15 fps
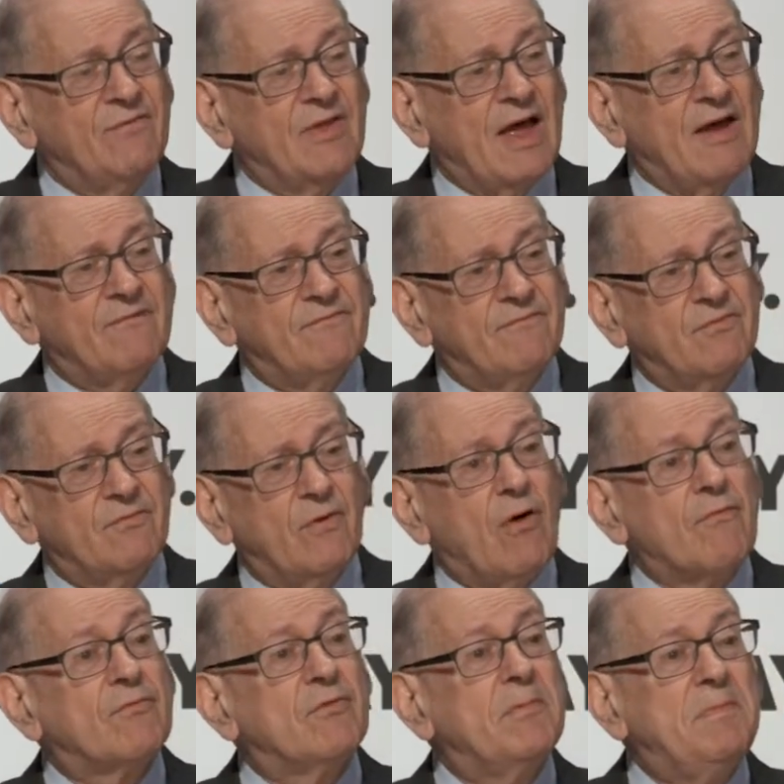have
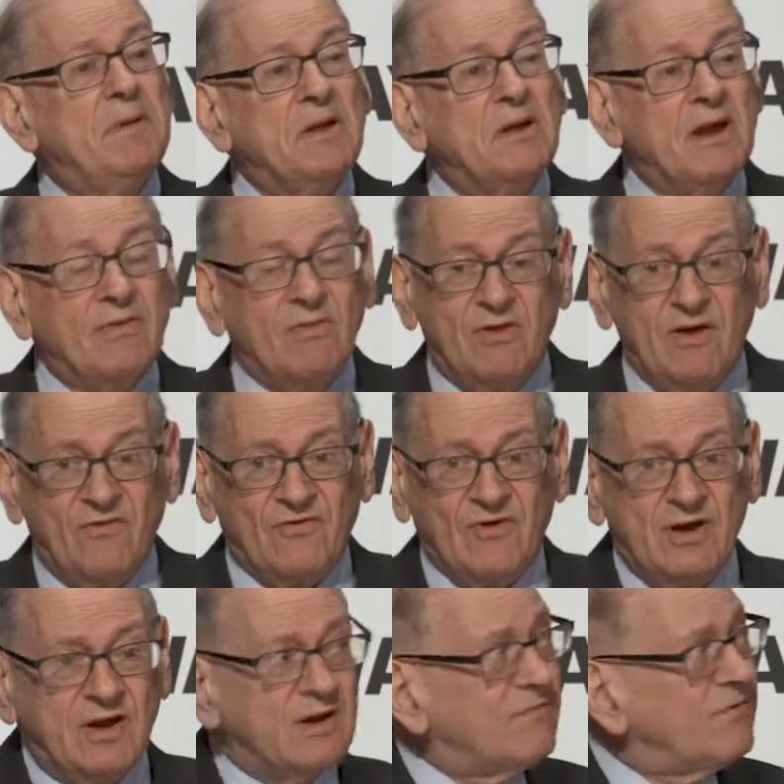over 1 billion things
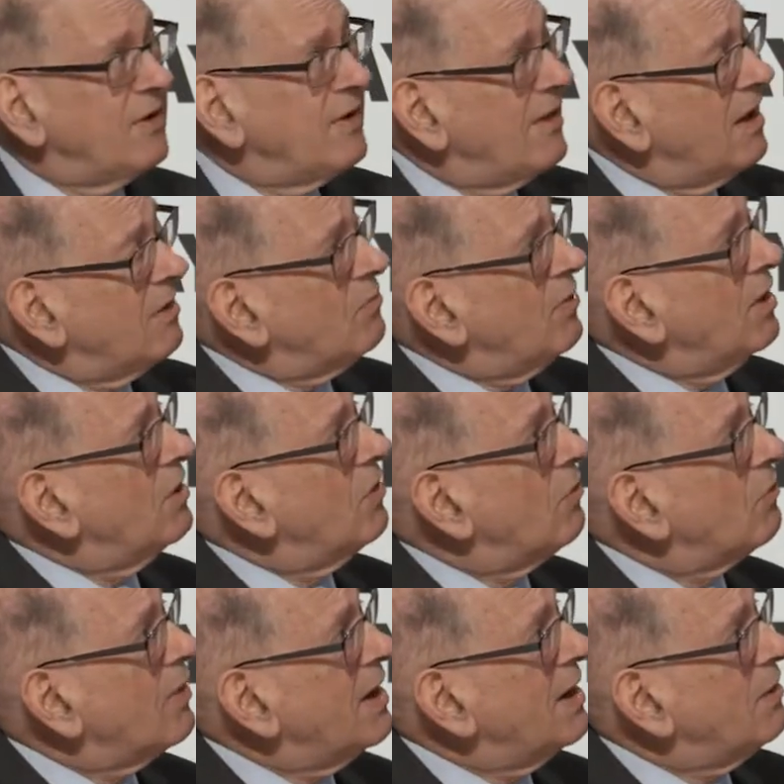identified that way
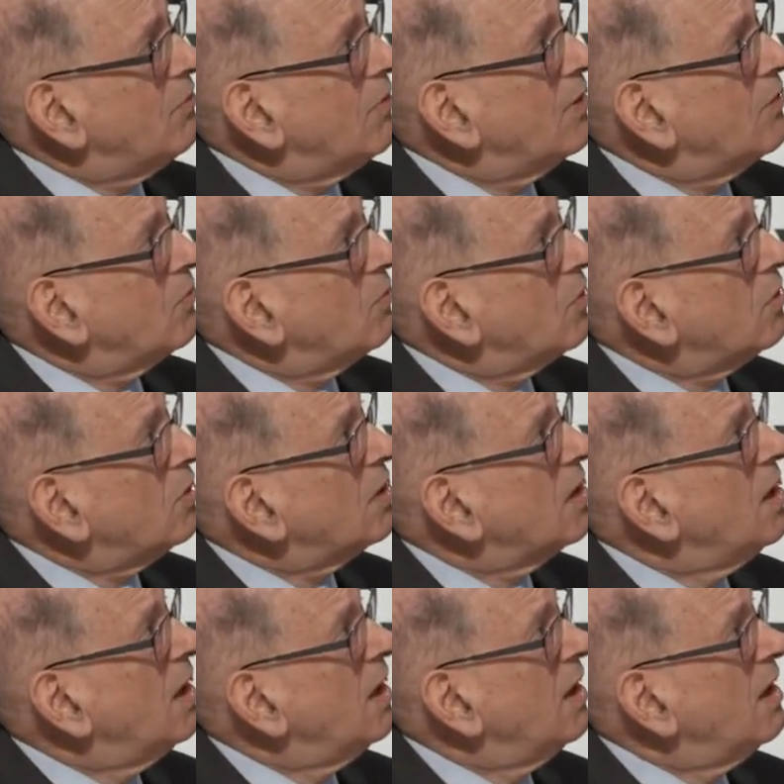already around the world.
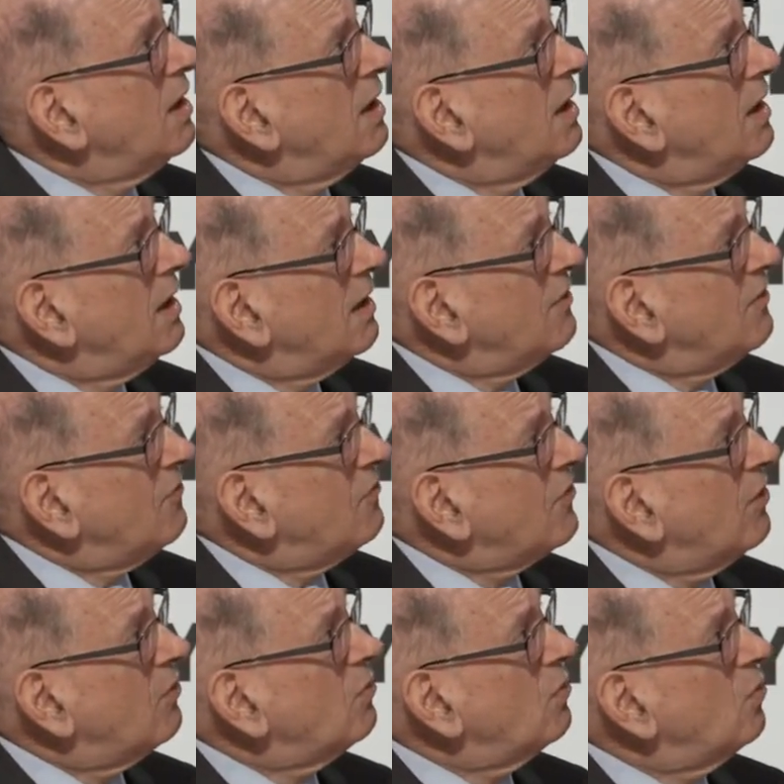
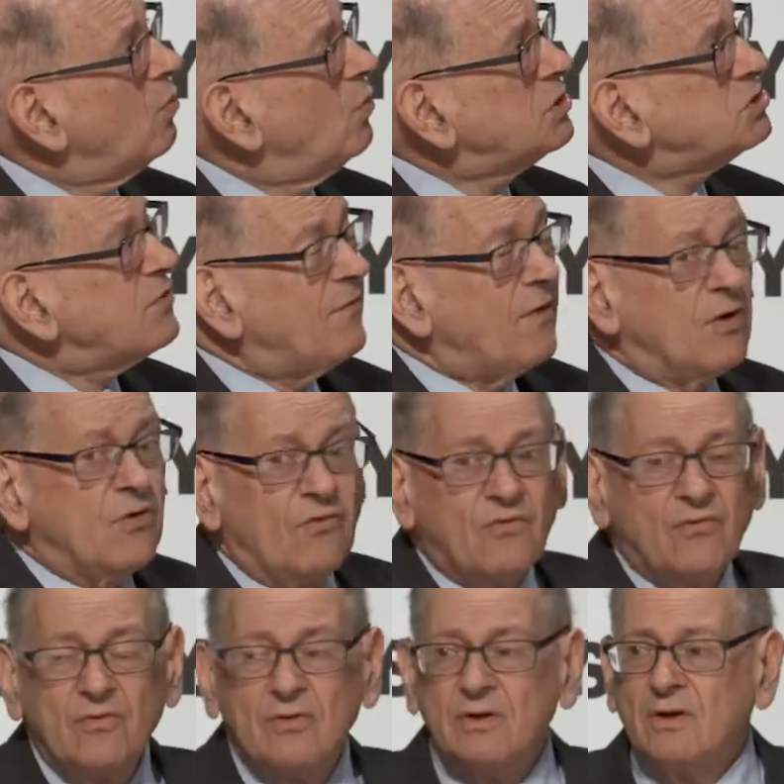So which of
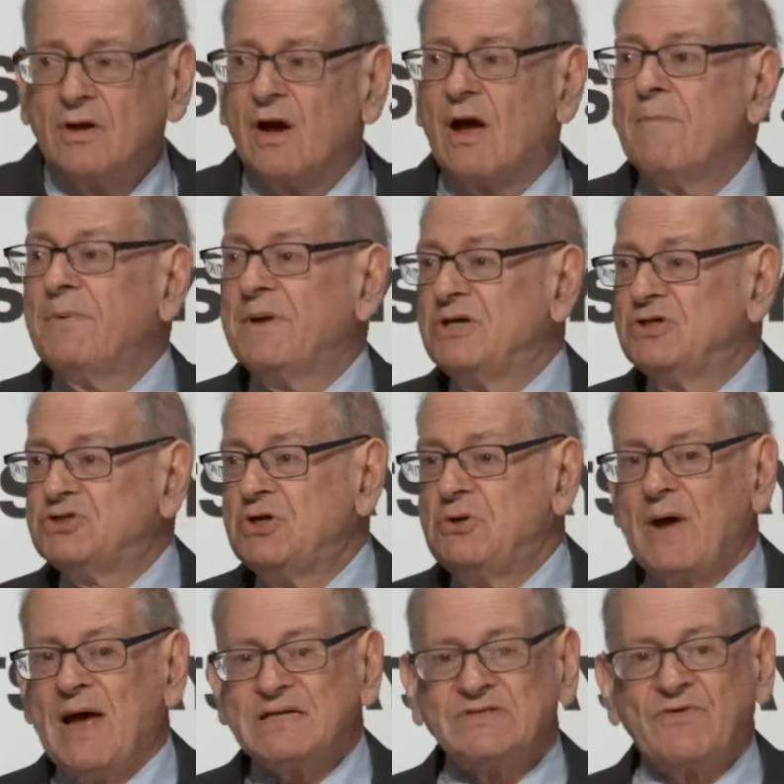those companies do
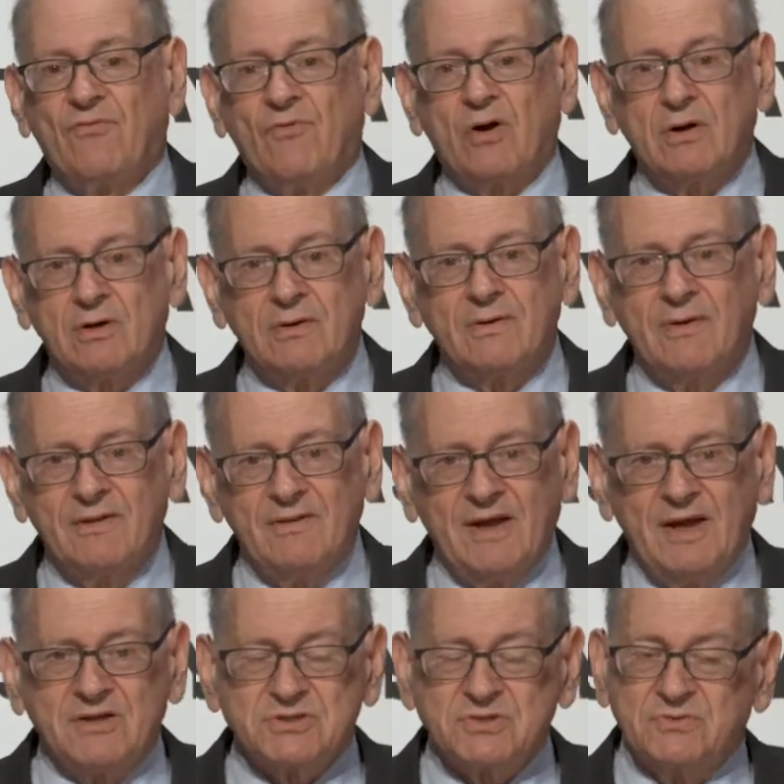you ask for?
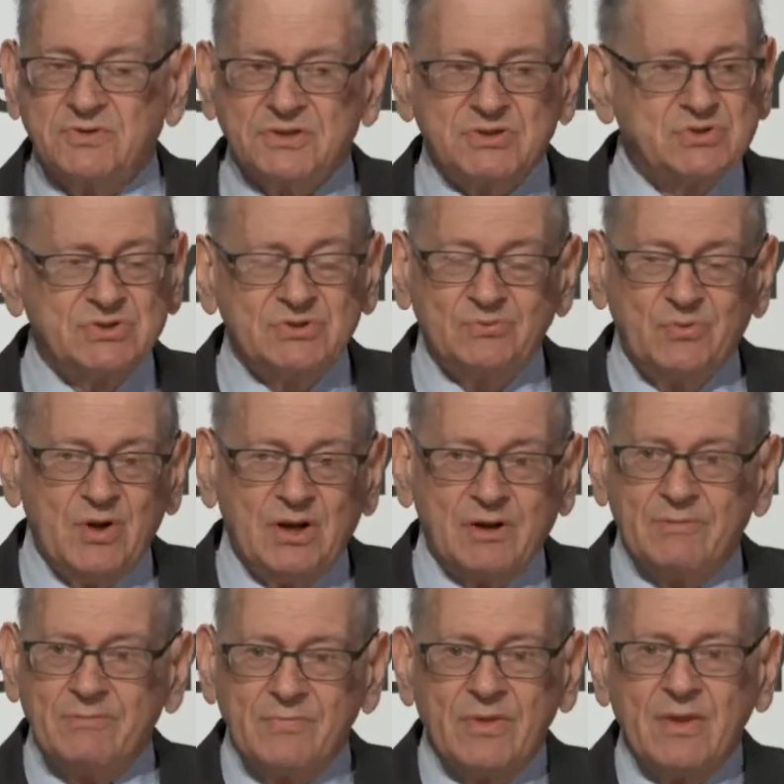The answer is,
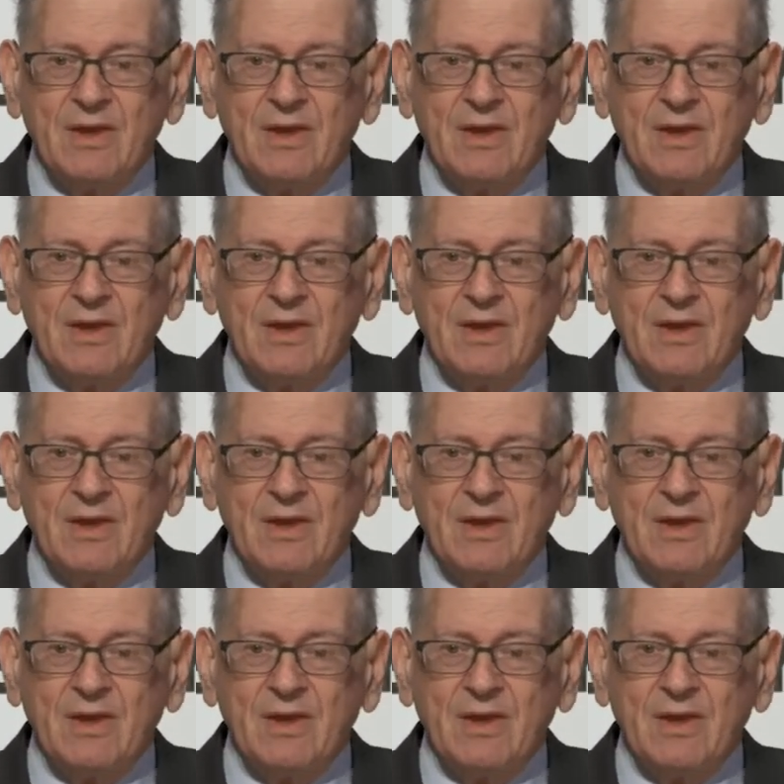well,